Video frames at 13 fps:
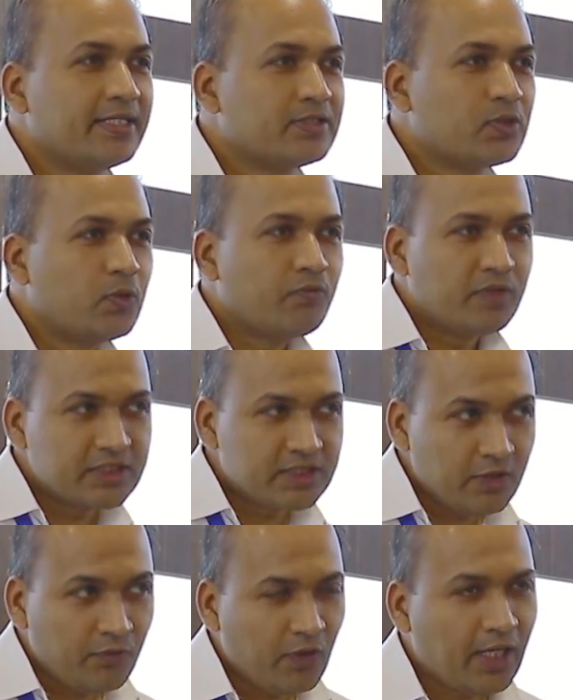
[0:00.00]
So
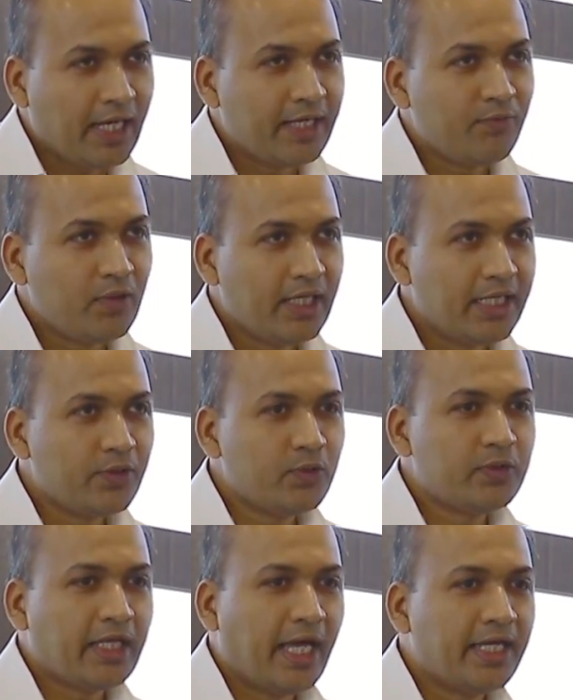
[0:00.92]
first of all, I would like
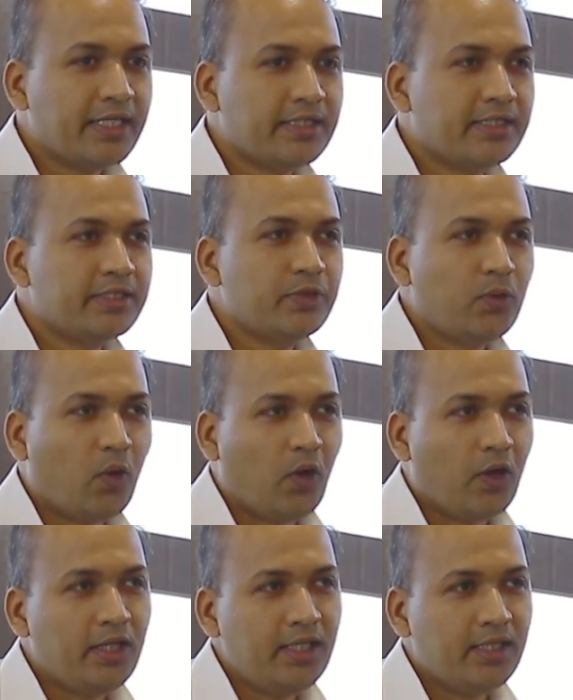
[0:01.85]
to thank you
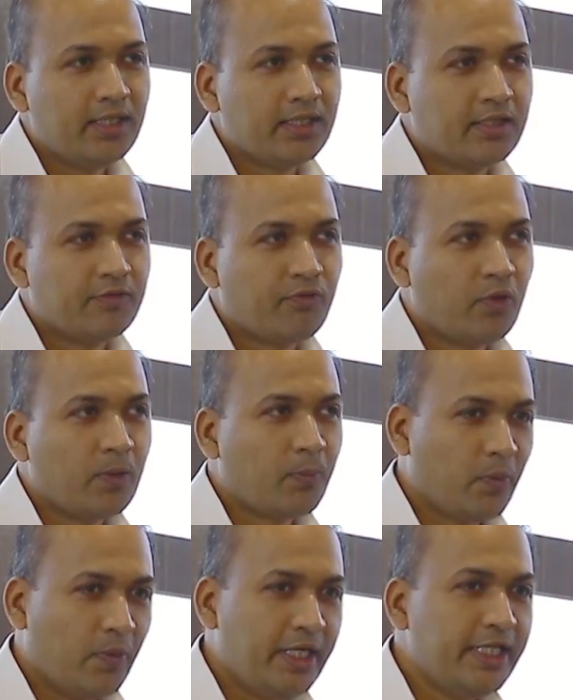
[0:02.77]
all for
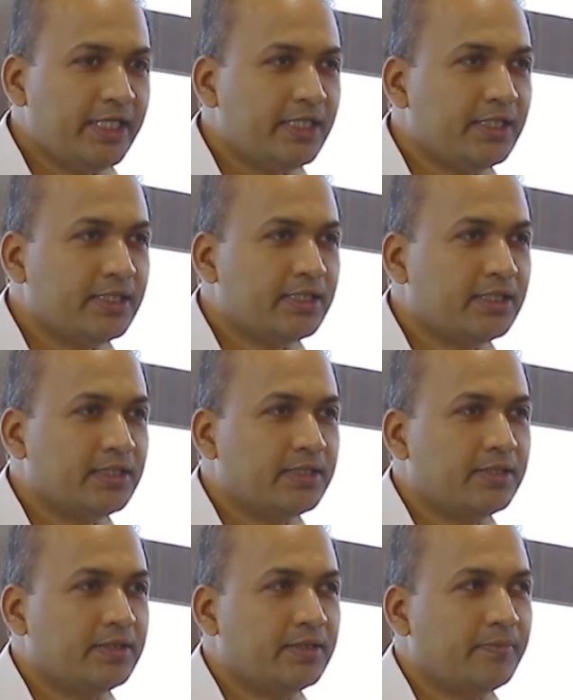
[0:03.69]
providing
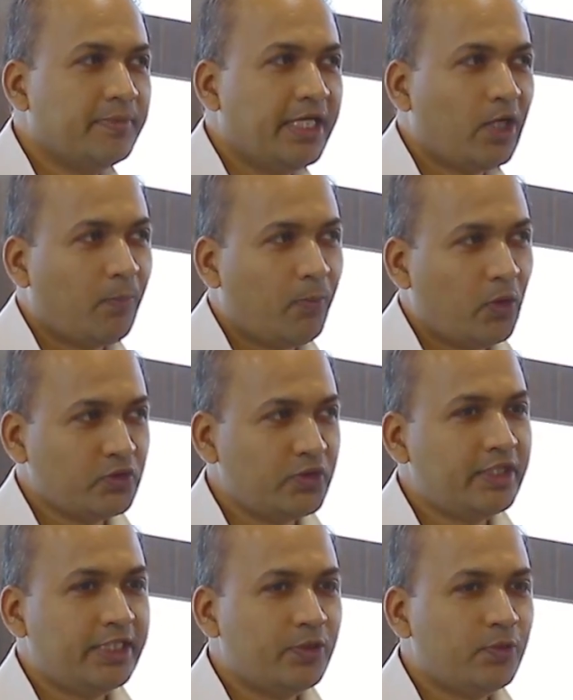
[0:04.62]
me an
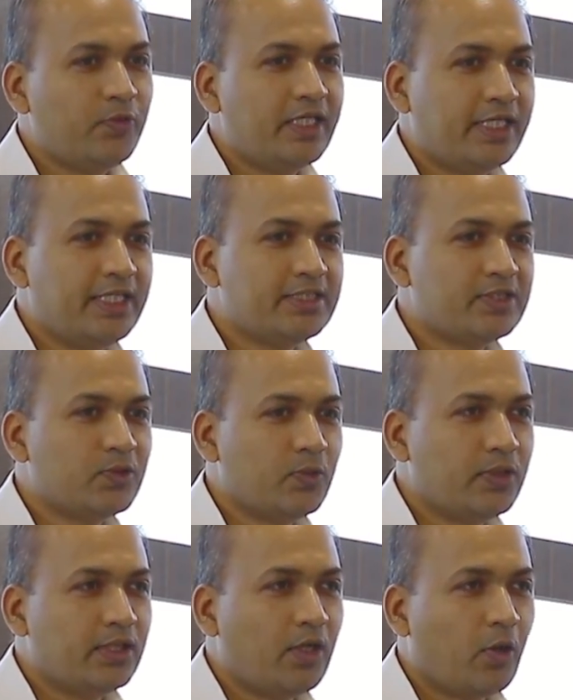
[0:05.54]
opportunity to witness a
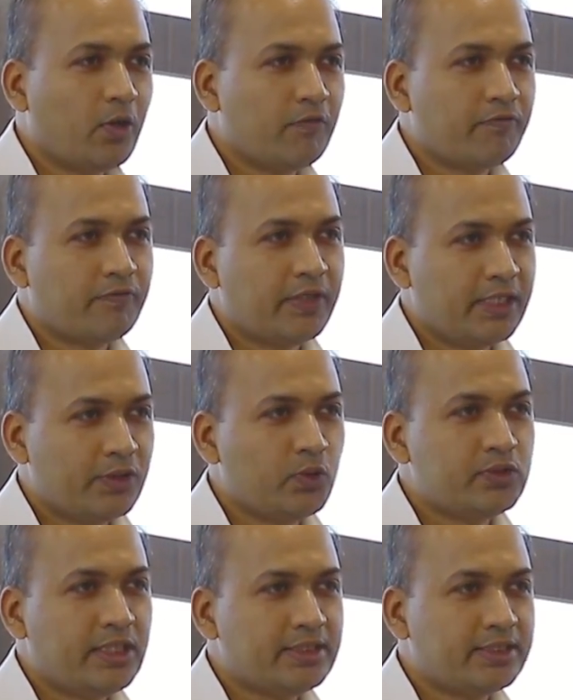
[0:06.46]
lot of
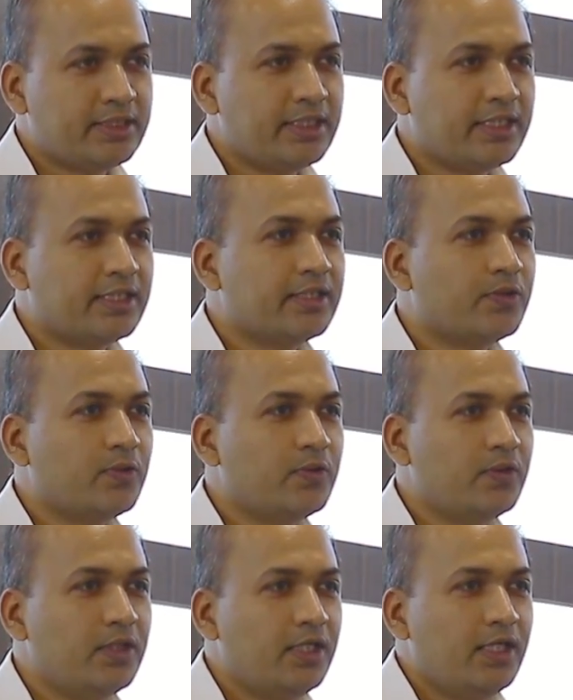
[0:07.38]
enthusiastic
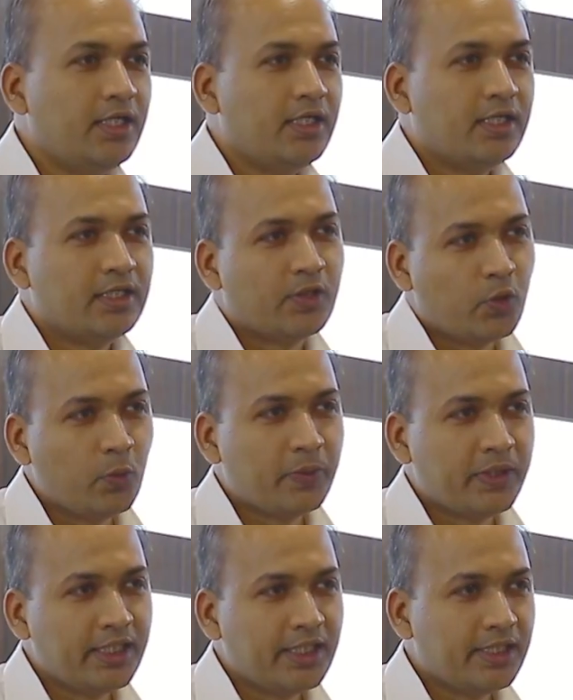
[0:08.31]

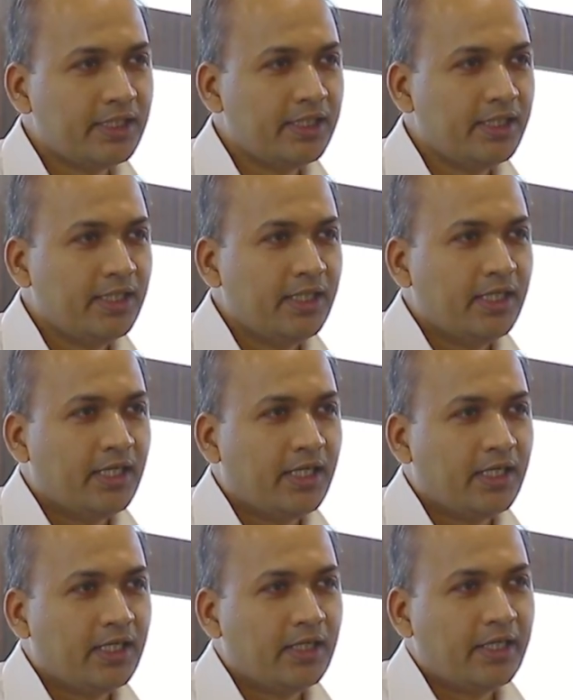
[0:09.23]
group here
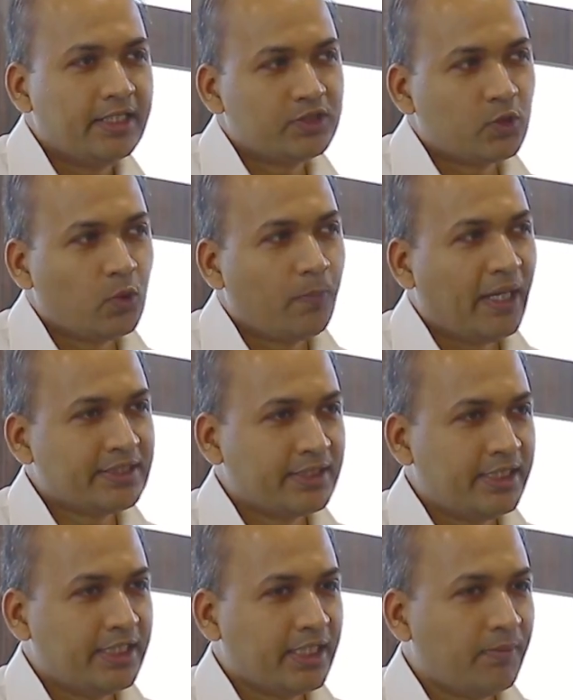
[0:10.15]
and so
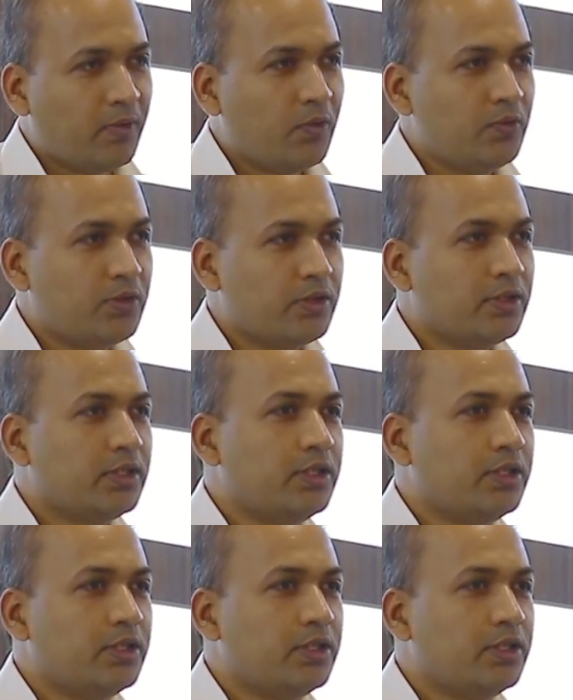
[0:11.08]
passionate about